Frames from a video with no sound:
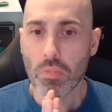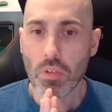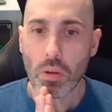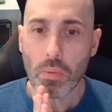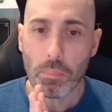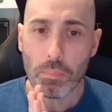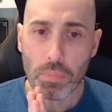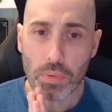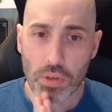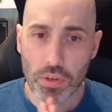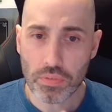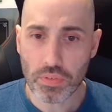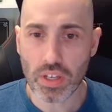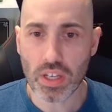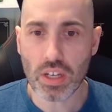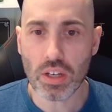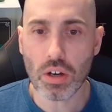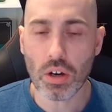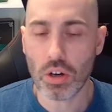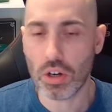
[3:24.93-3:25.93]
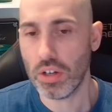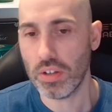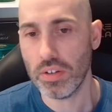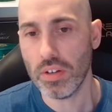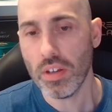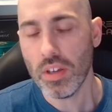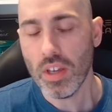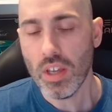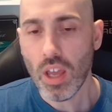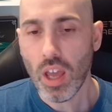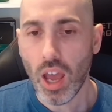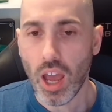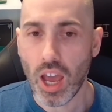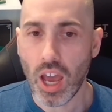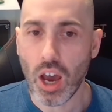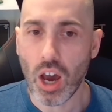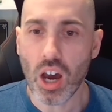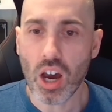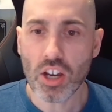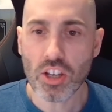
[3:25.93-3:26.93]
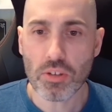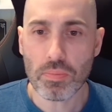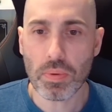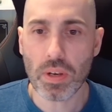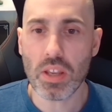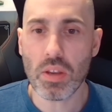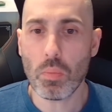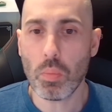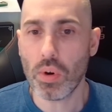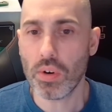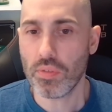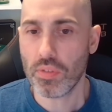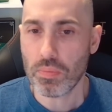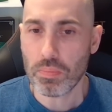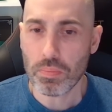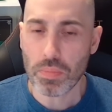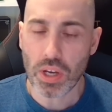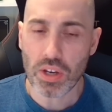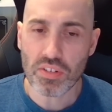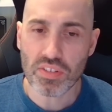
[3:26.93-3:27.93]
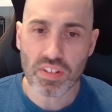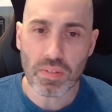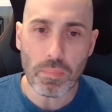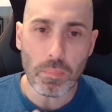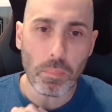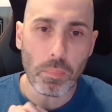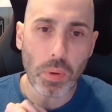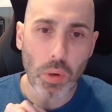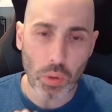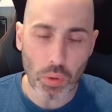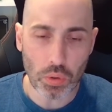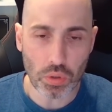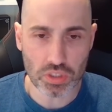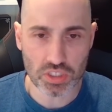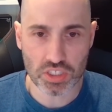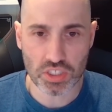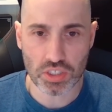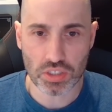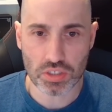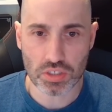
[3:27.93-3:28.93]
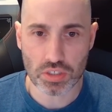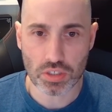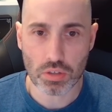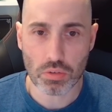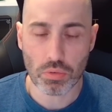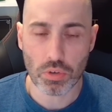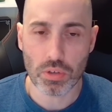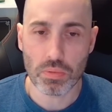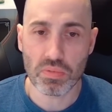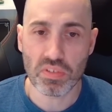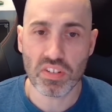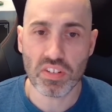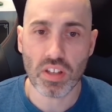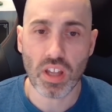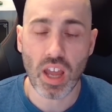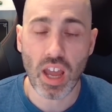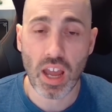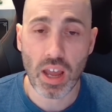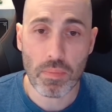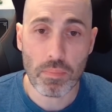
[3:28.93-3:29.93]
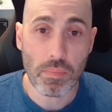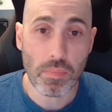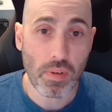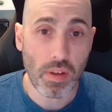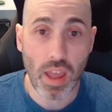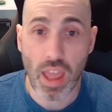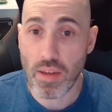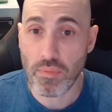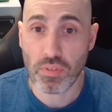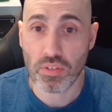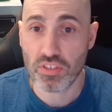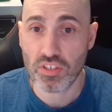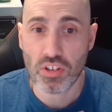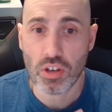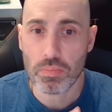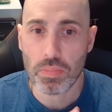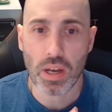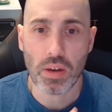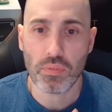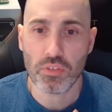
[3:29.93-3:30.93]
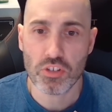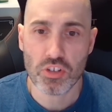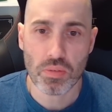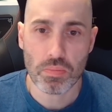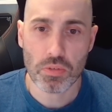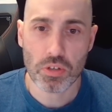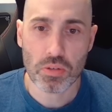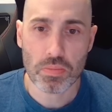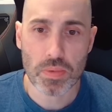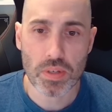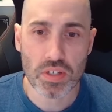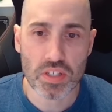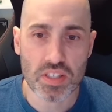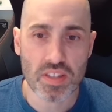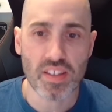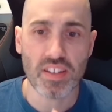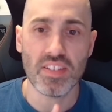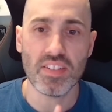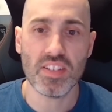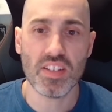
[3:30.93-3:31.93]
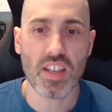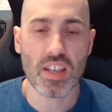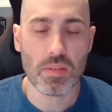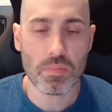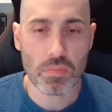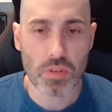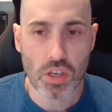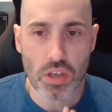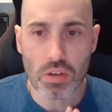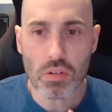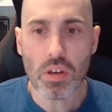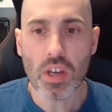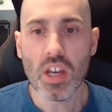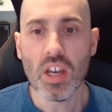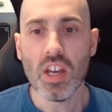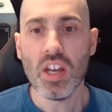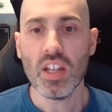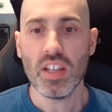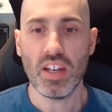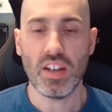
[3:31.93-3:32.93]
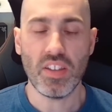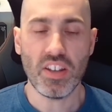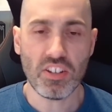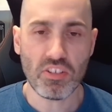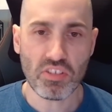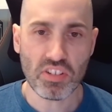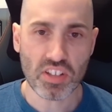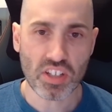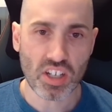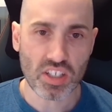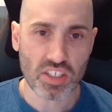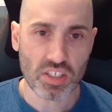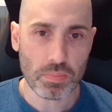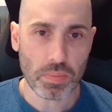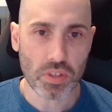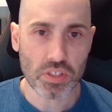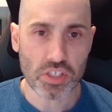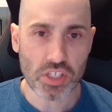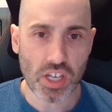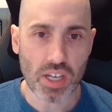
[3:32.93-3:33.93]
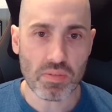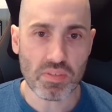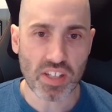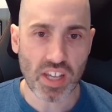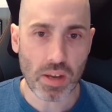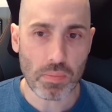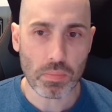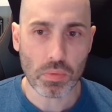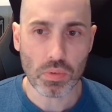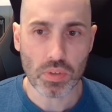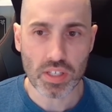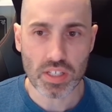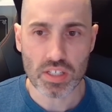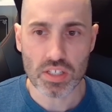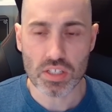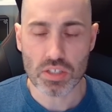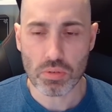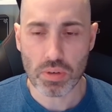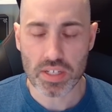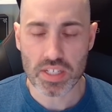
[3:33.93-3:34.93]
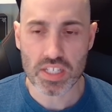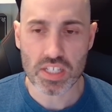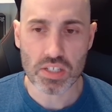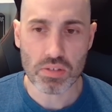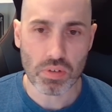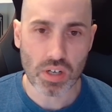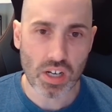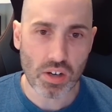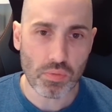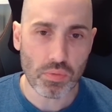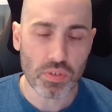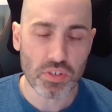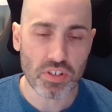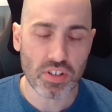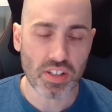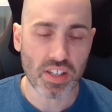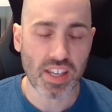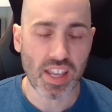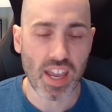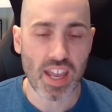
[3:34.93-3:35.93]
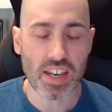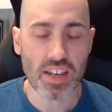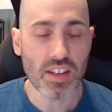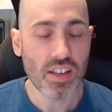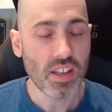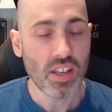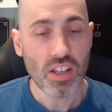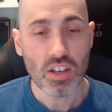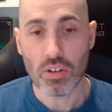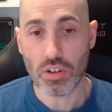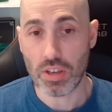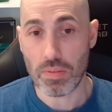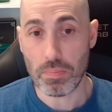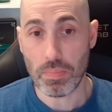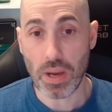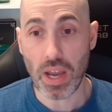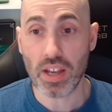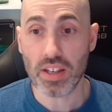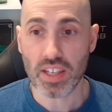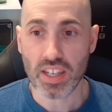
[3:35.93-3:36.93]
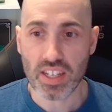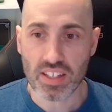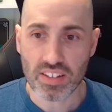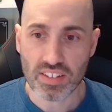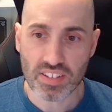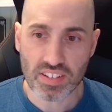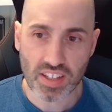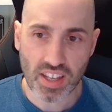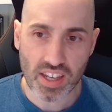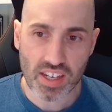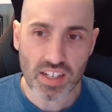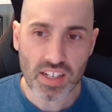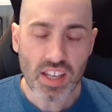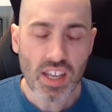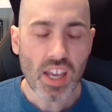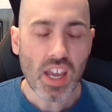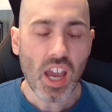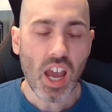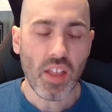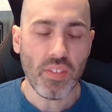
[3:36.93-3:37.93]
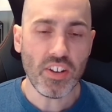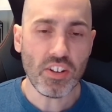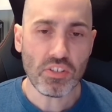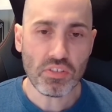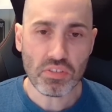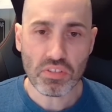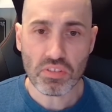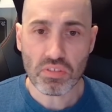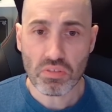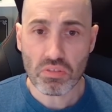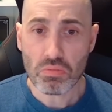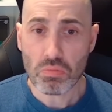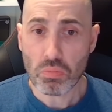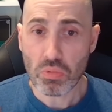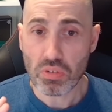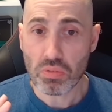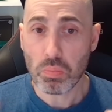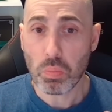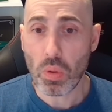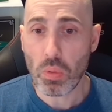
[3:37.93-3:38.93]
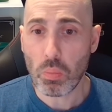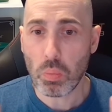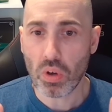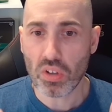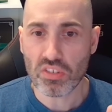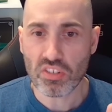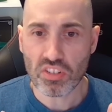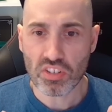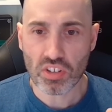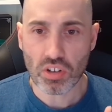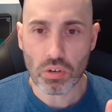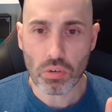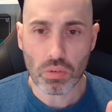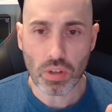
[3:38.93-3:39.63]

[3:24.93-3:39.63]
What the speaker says: Moving on, arguably one of the most important groups ever to come out of the Shenmue community. This is Team U. Now, this was started by James Hamill in 2012, which is, again, looking back, insane. And this was with one sole